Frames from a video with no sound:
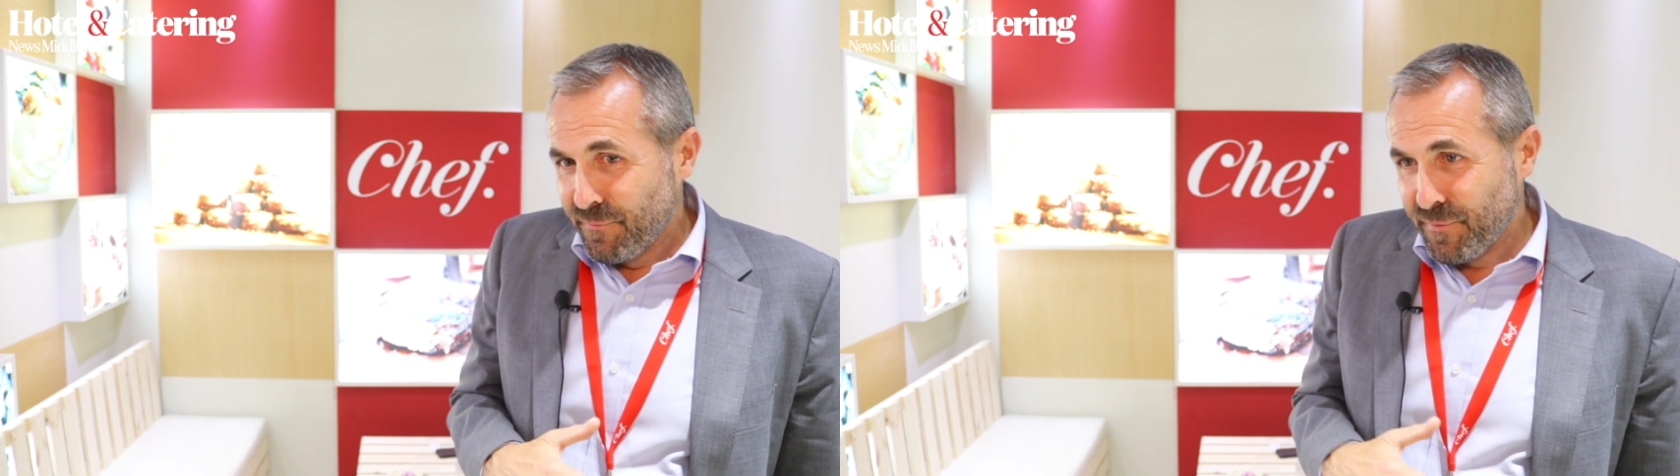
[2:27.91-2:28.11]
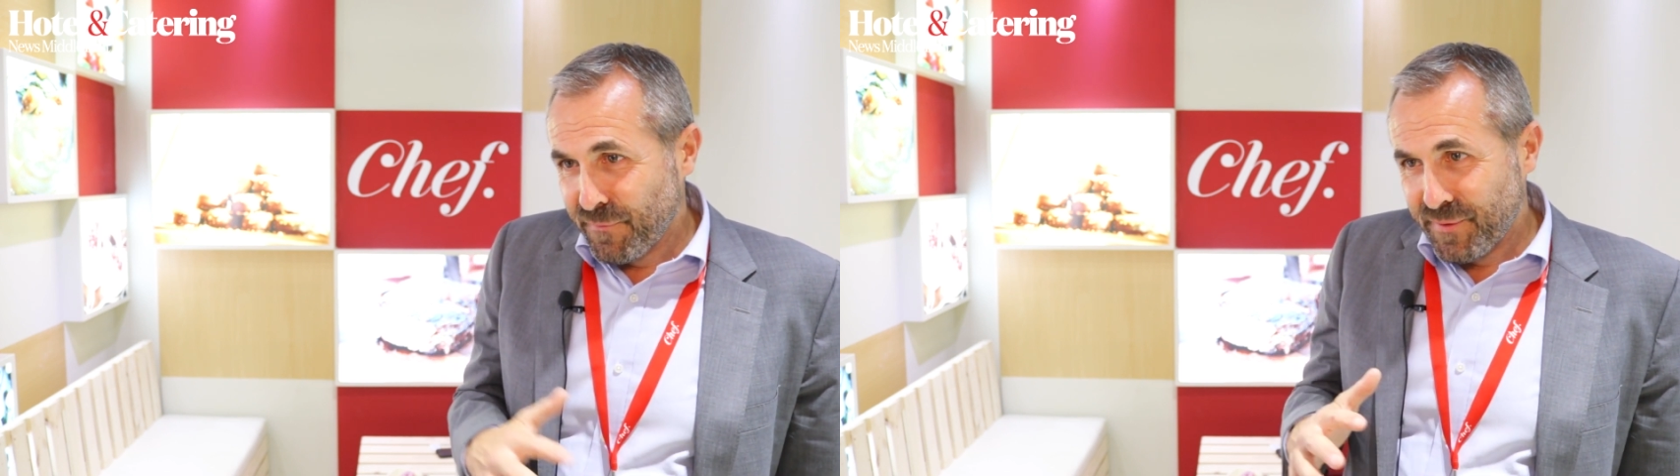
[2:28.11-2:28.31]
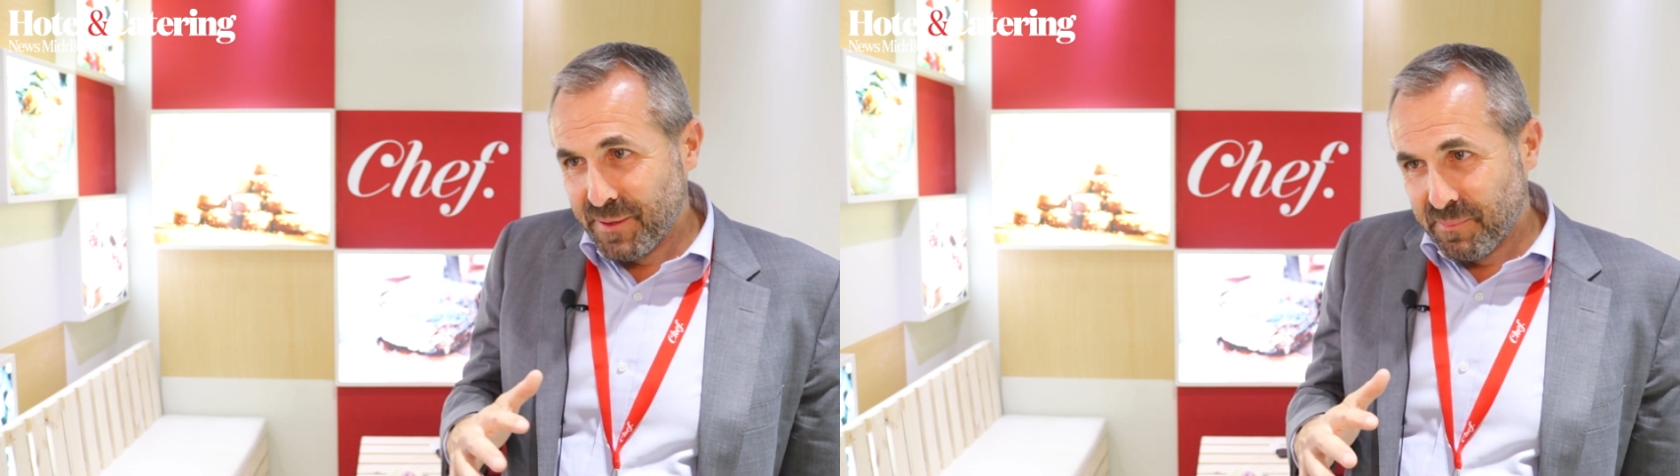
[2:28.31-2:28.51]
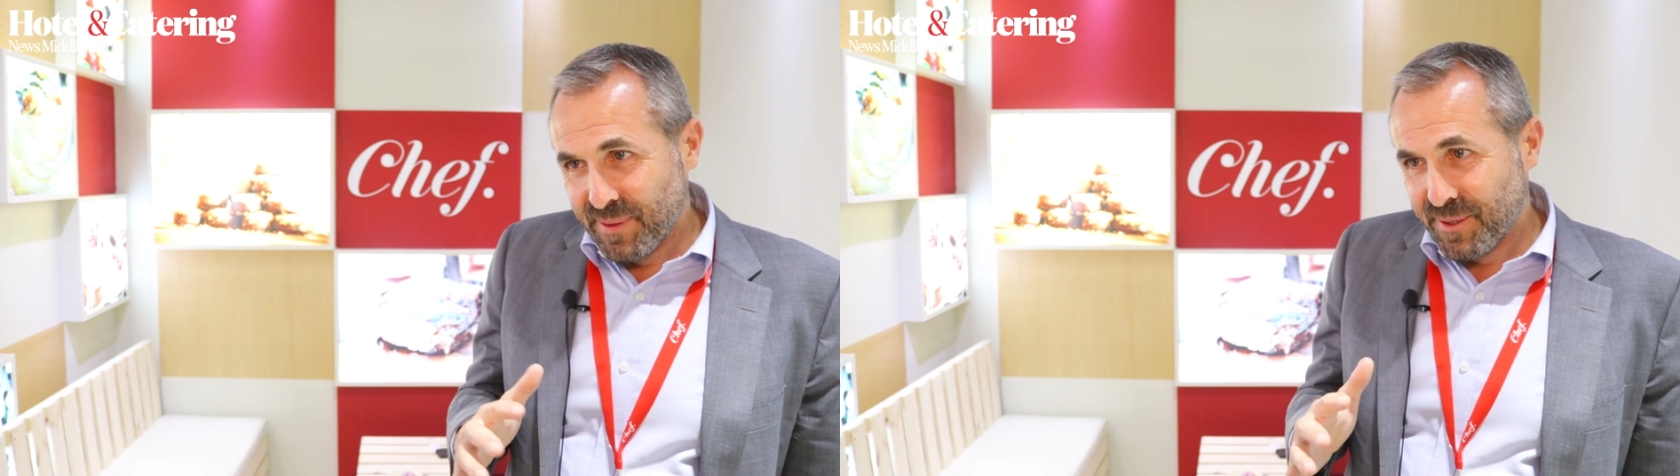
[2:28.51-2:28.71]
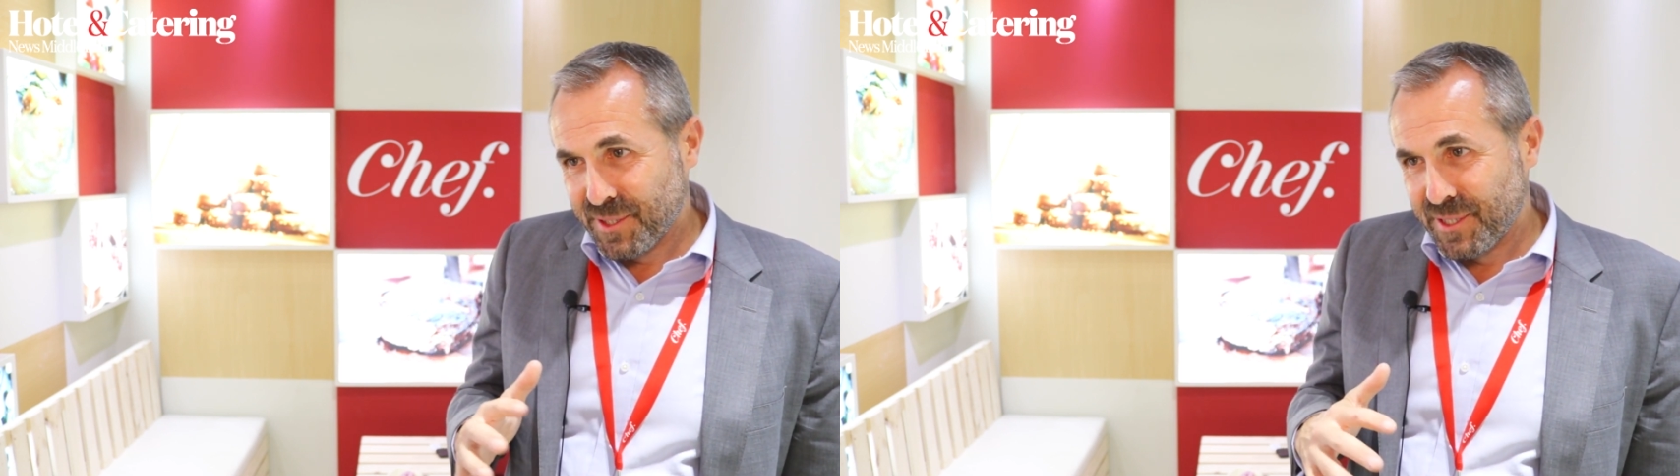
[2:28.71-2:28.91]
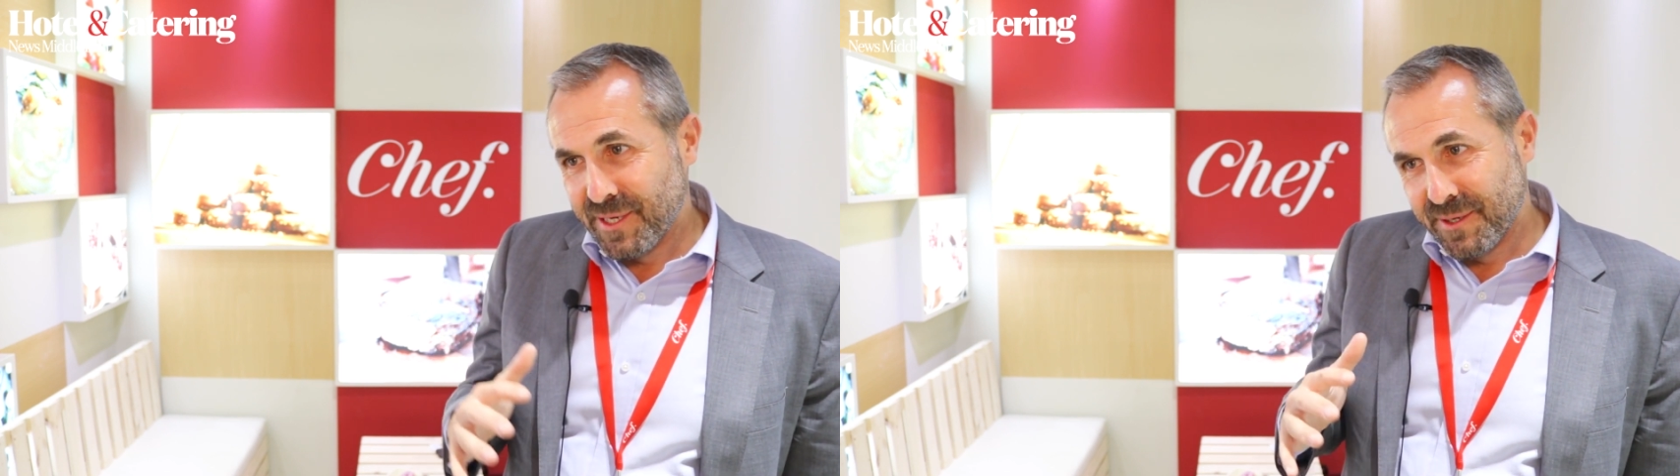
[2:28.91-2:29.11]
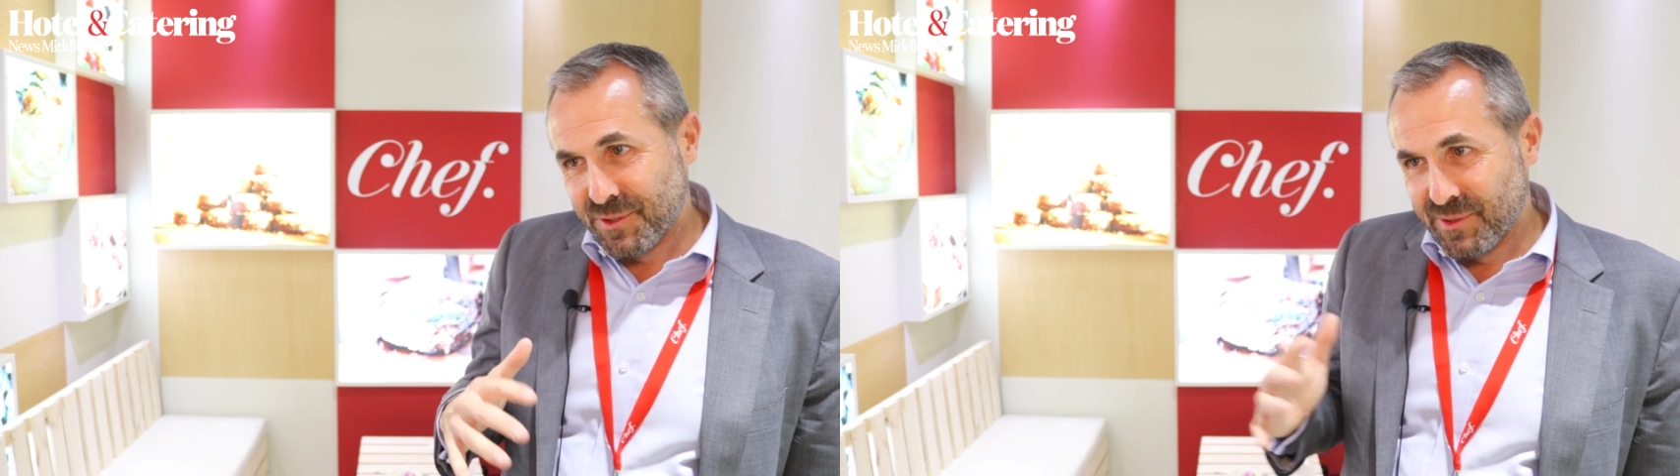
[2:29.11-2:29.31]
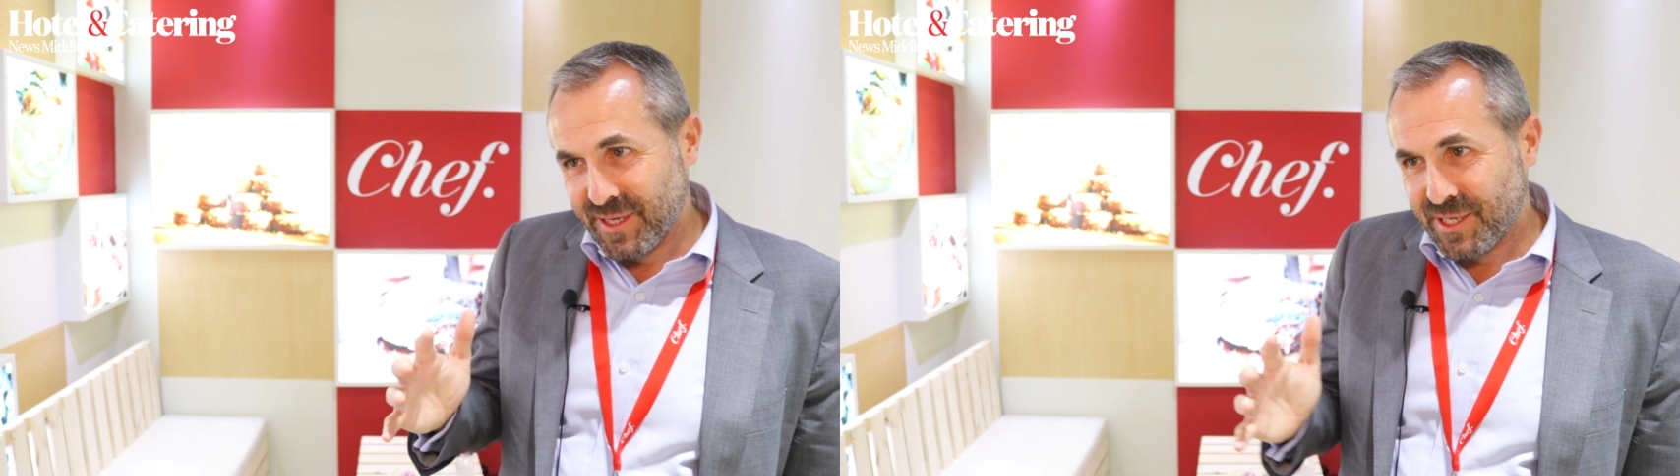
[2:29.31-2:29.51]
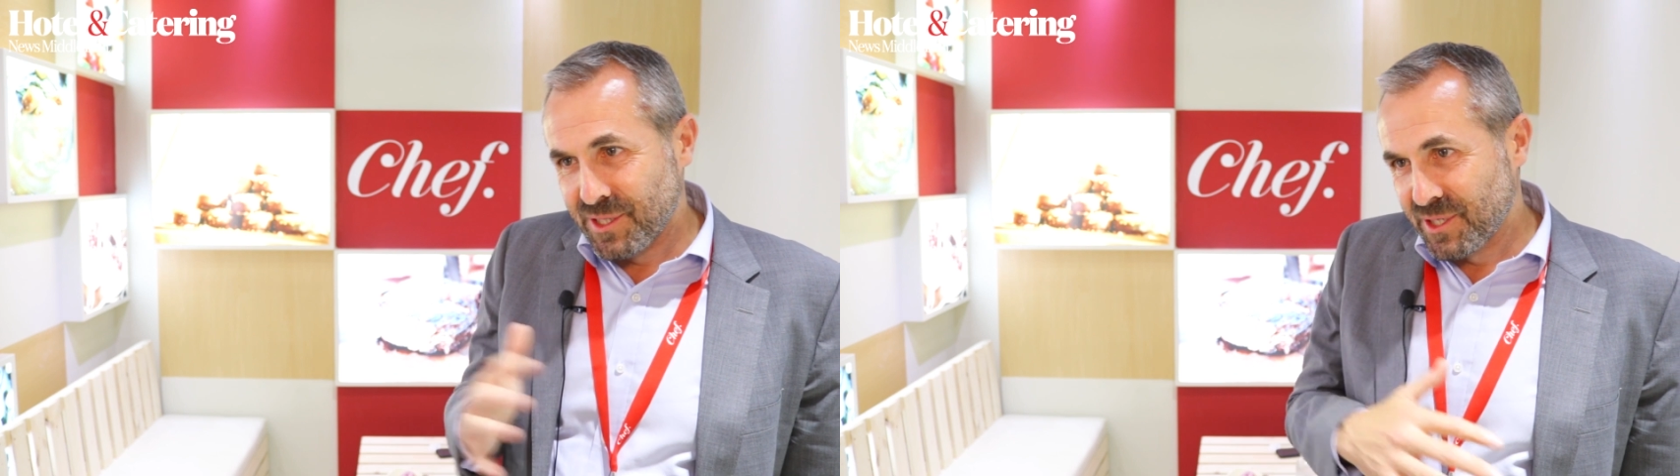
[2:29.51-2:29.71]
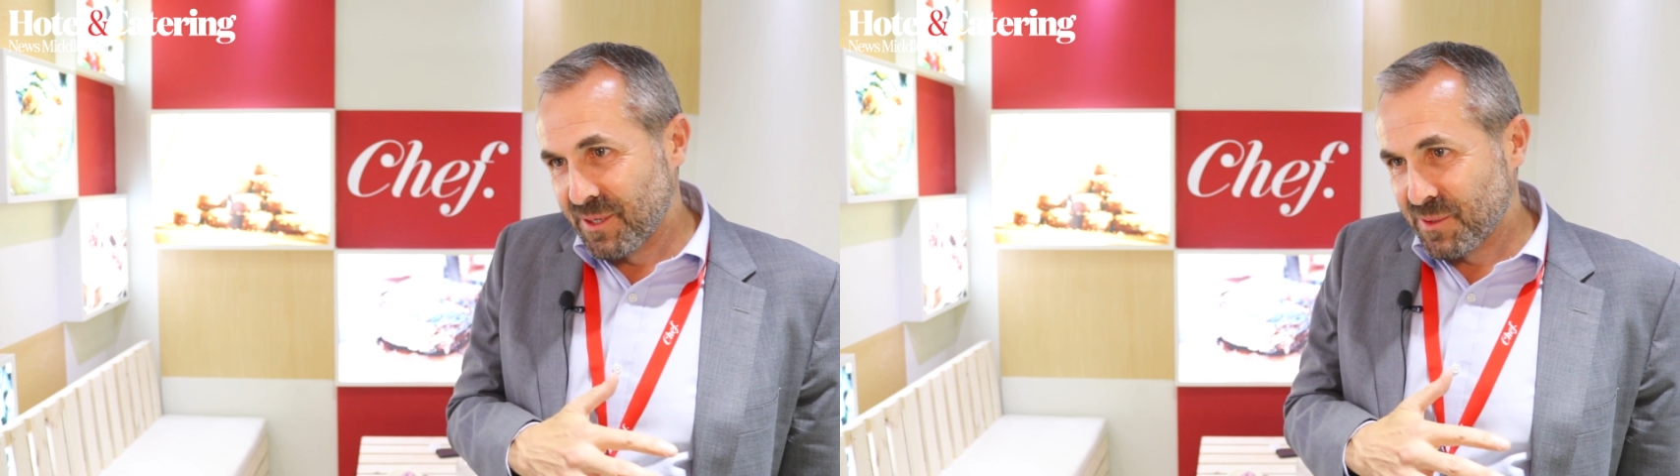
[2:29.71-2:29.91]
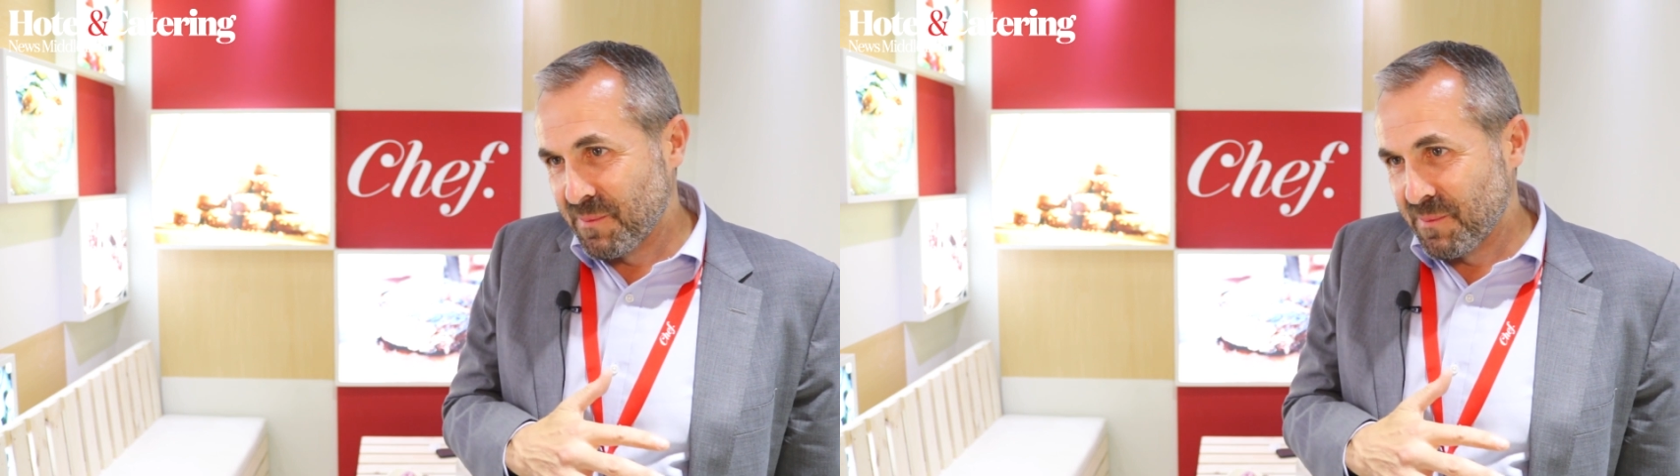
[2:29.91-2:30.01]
15 plus years relationships